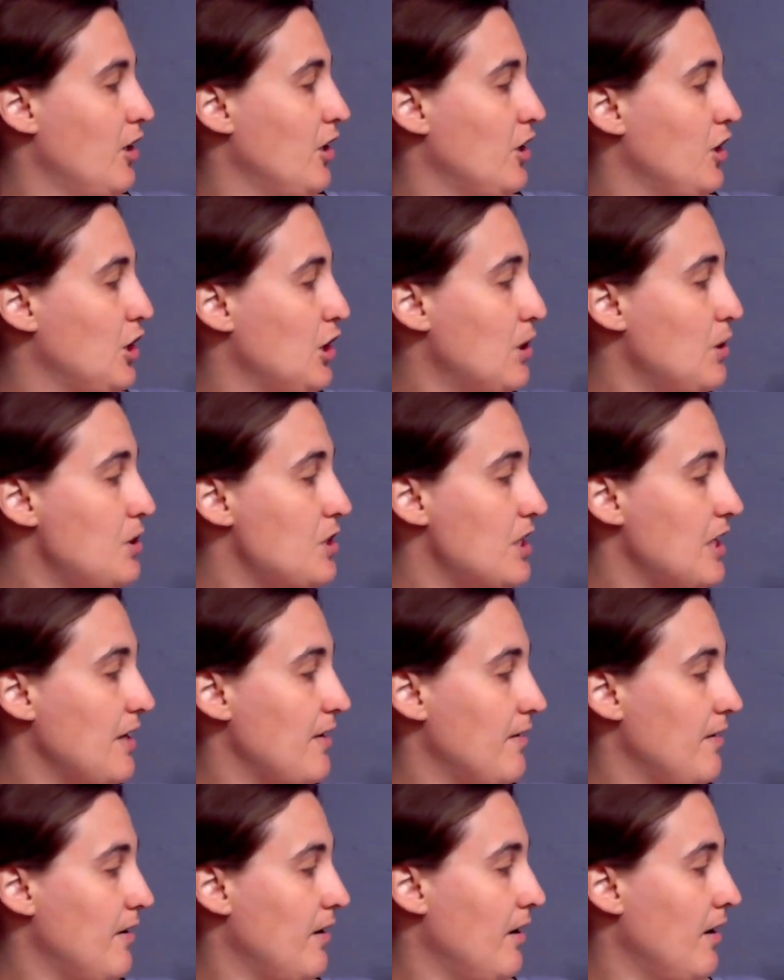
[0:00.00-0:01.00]

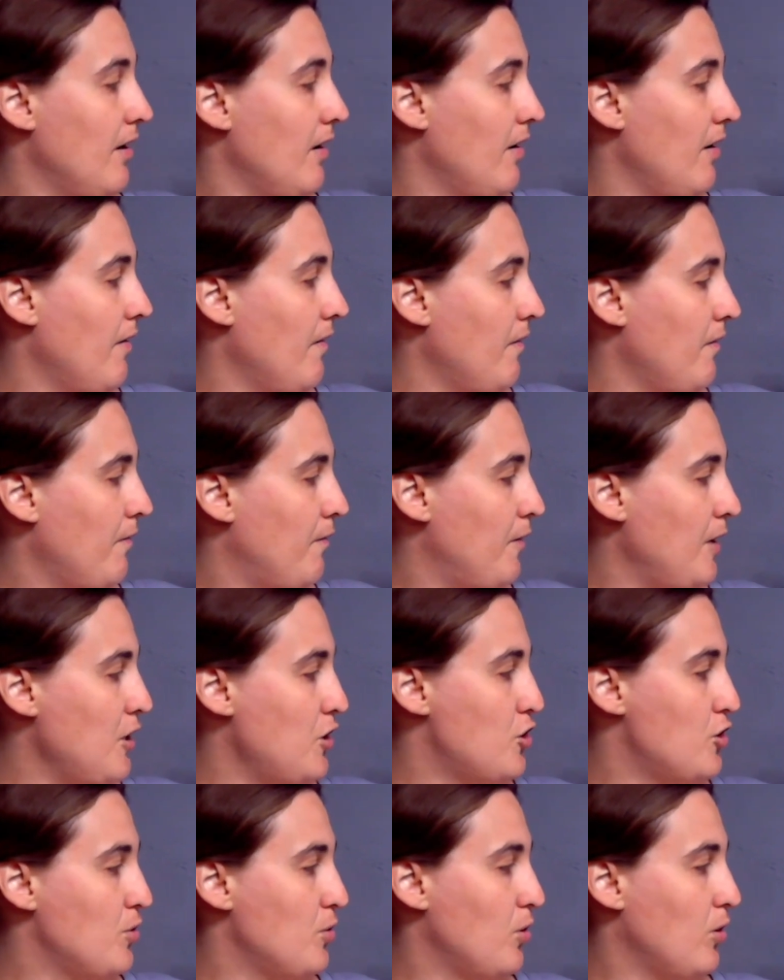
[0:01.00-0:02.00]
Eugenie
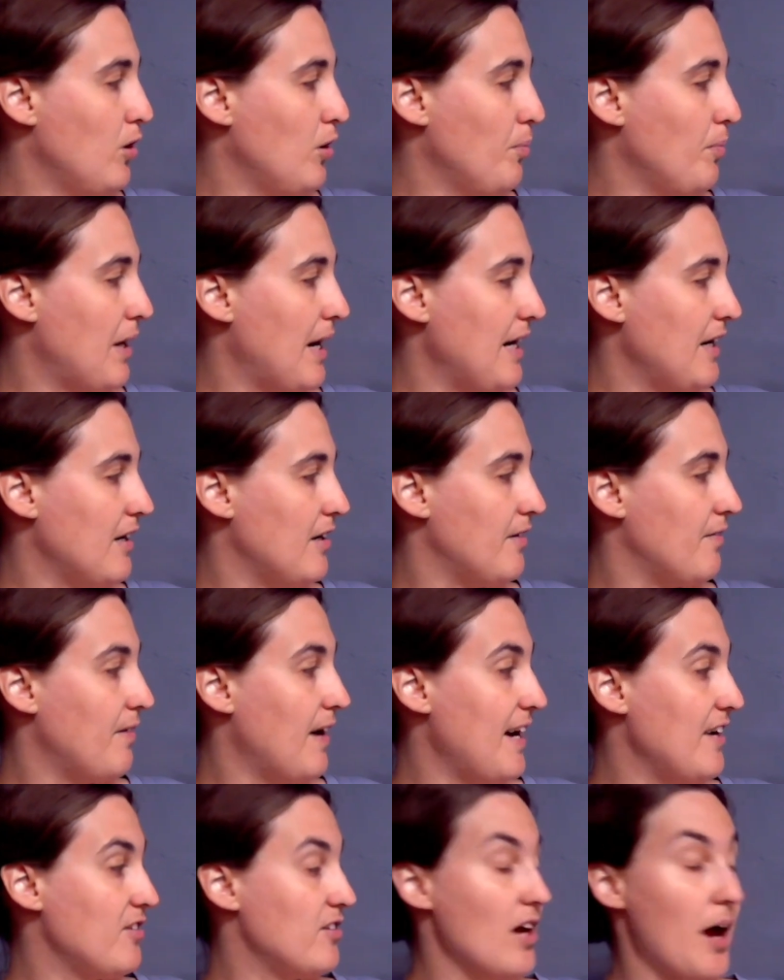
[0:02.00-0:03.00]
fished through her mind and
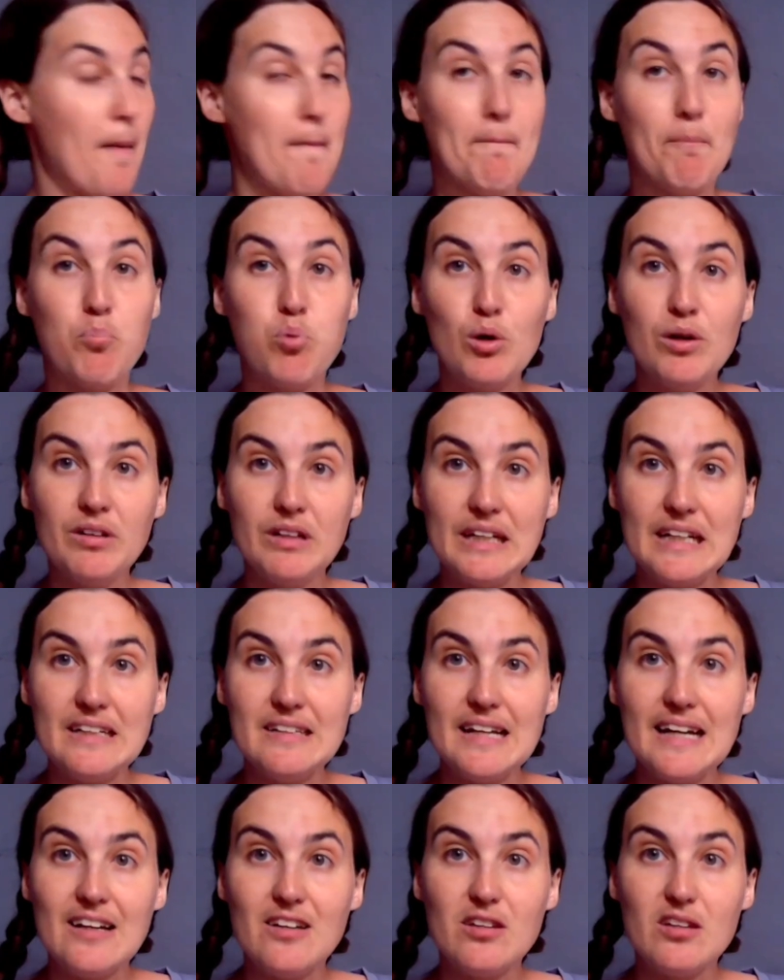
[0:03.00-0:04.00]
devised a brilliant
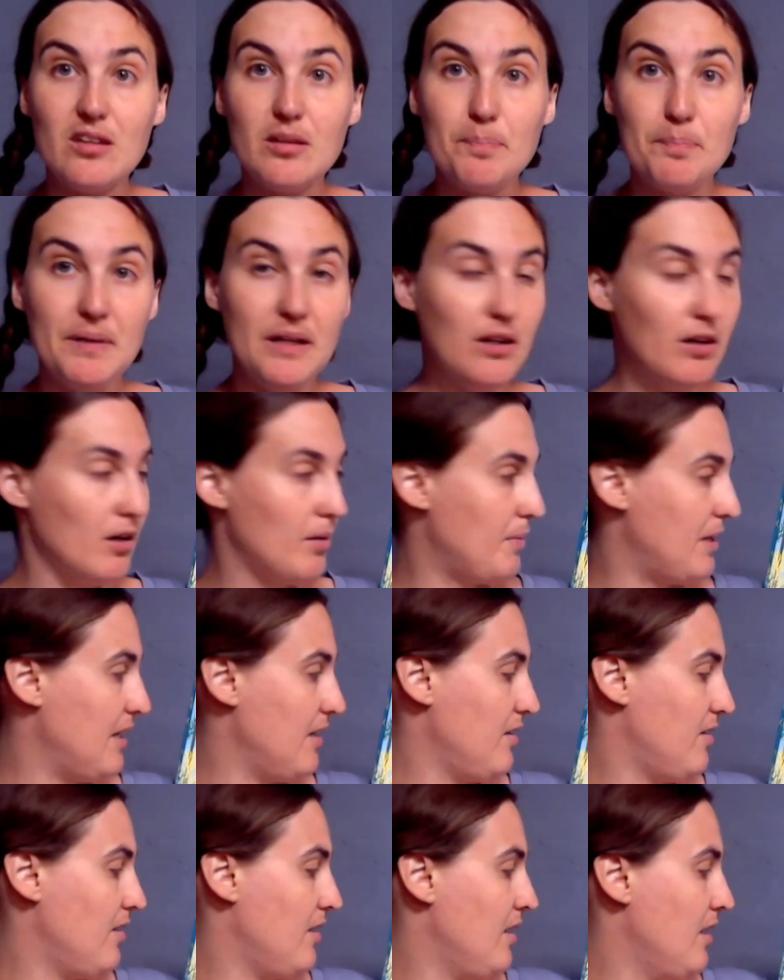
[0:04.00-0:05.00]

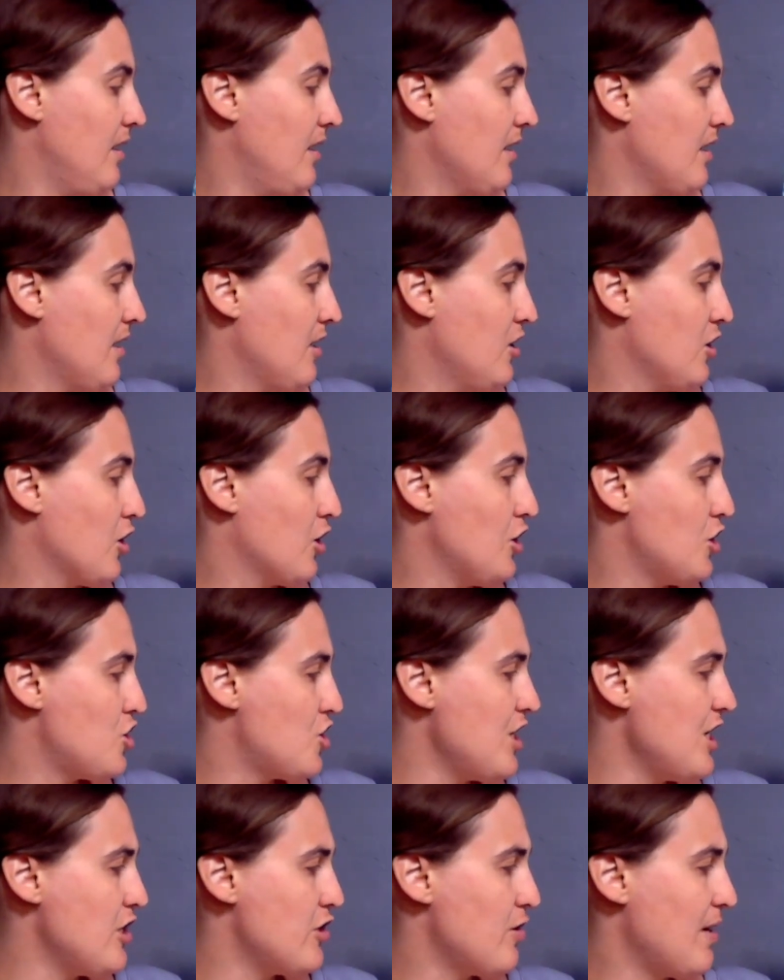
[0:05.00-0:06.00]
experiment. Could
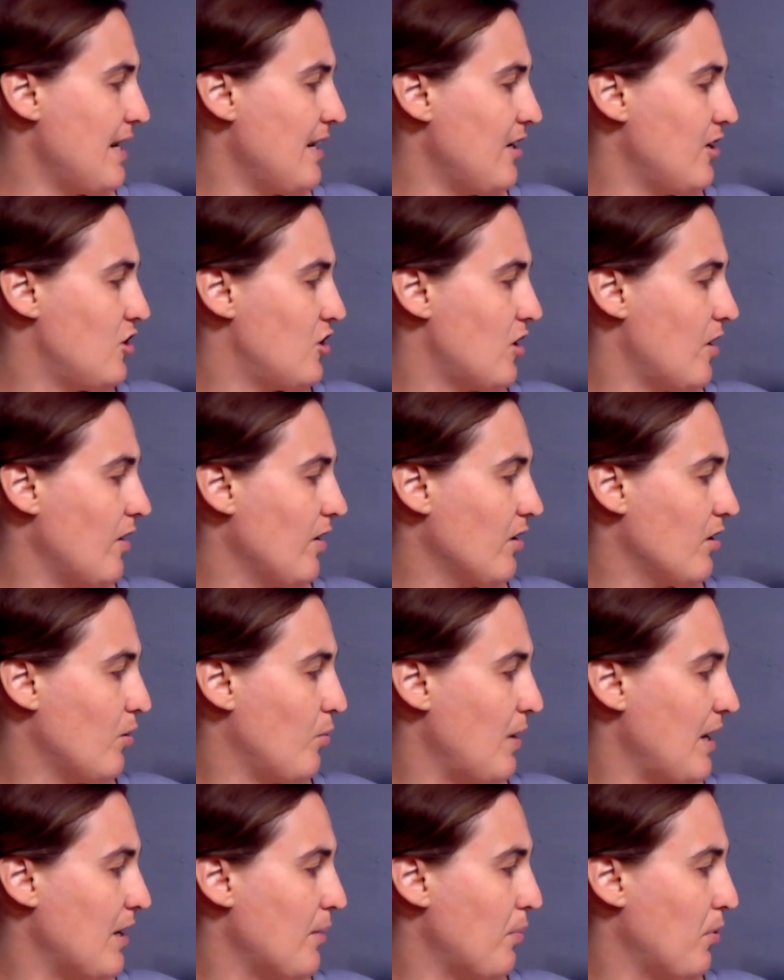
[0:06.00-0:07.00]
she train a shark the
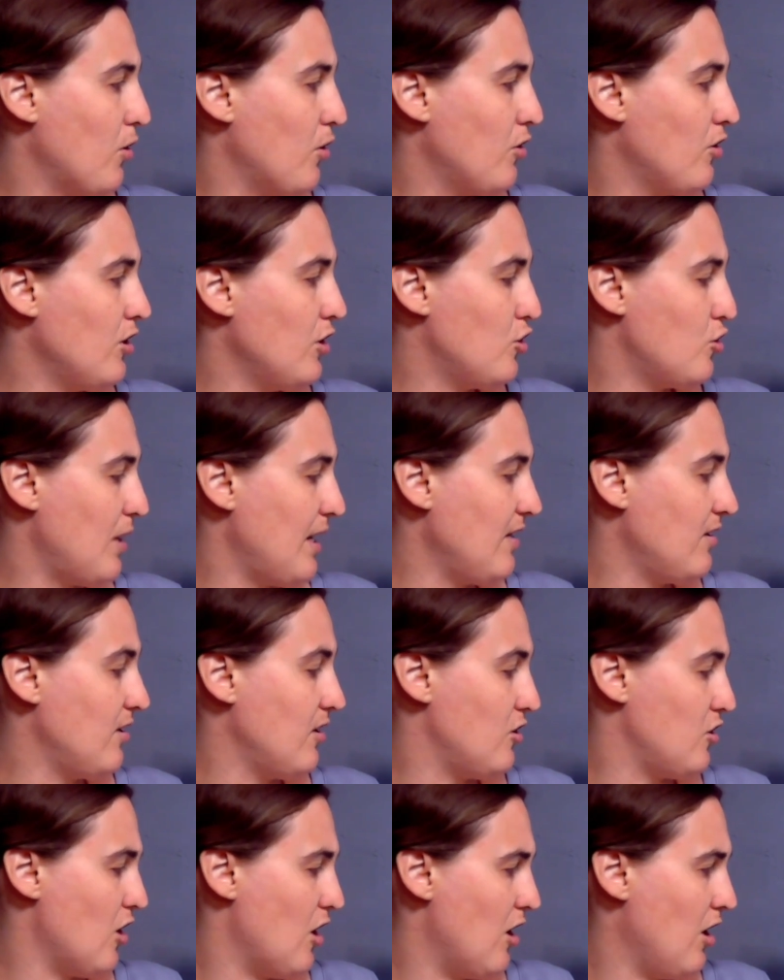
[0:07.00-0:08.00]
way a person trains a
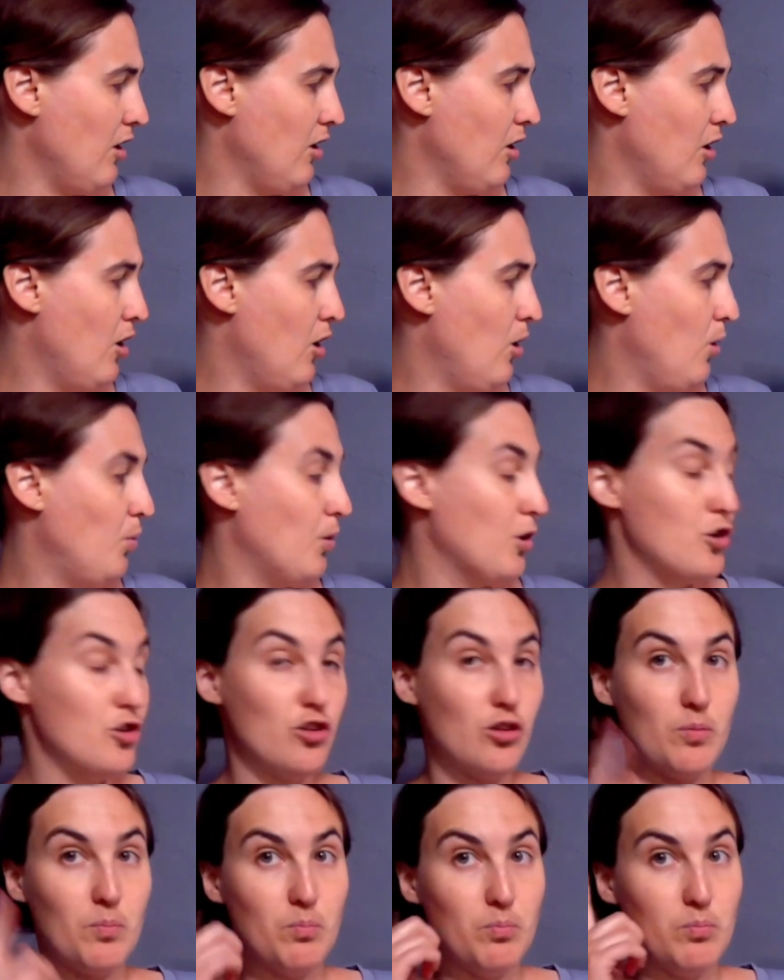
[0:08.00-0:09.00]
dog? Were
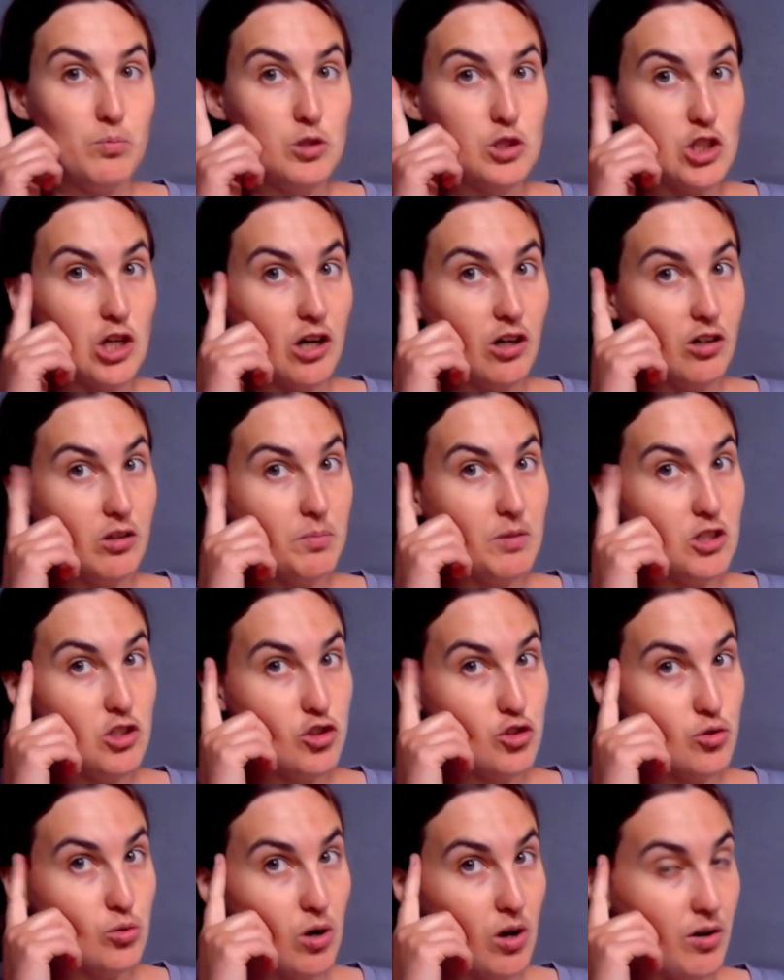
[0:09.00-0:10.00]
sharks much
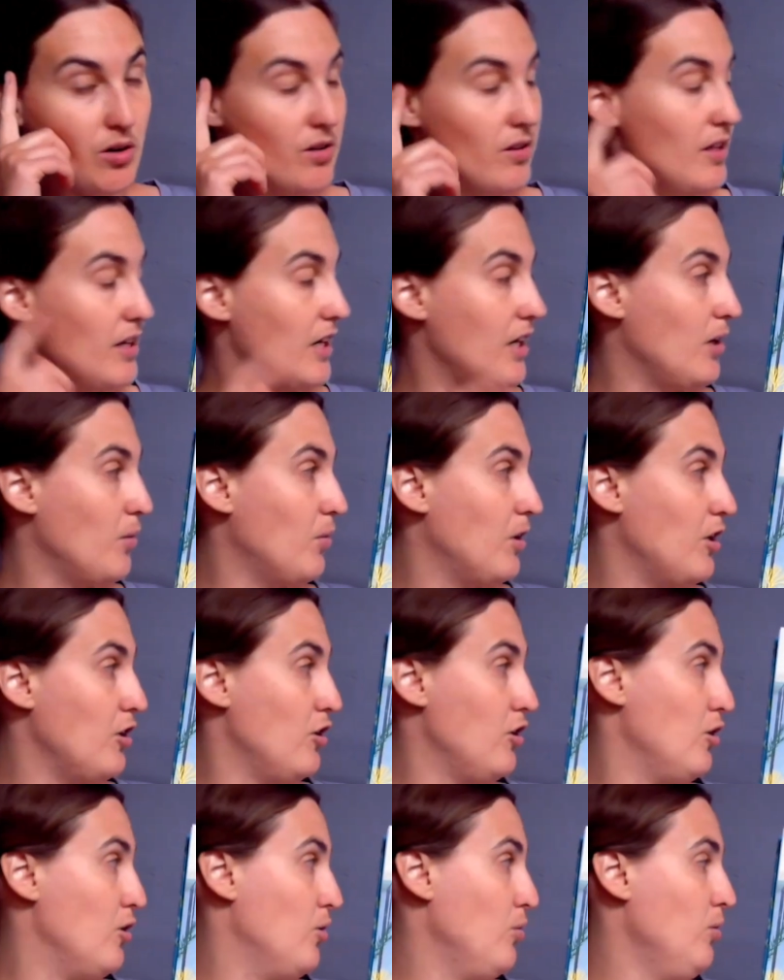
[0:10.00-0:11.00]
stronger than anyone
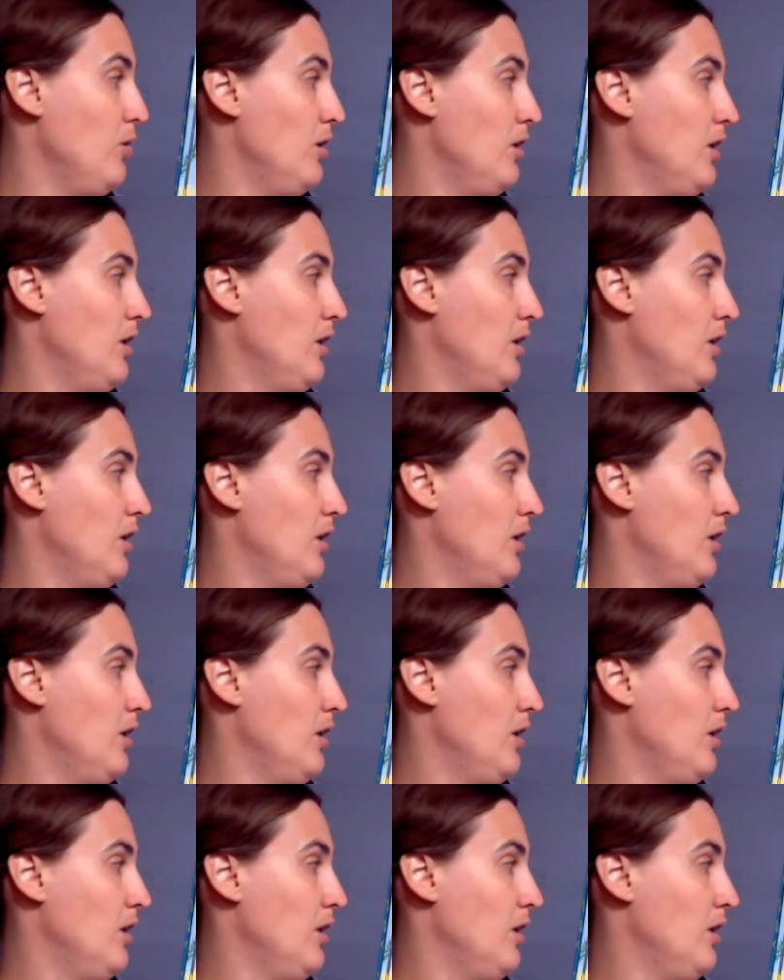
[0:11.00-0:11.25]
knew?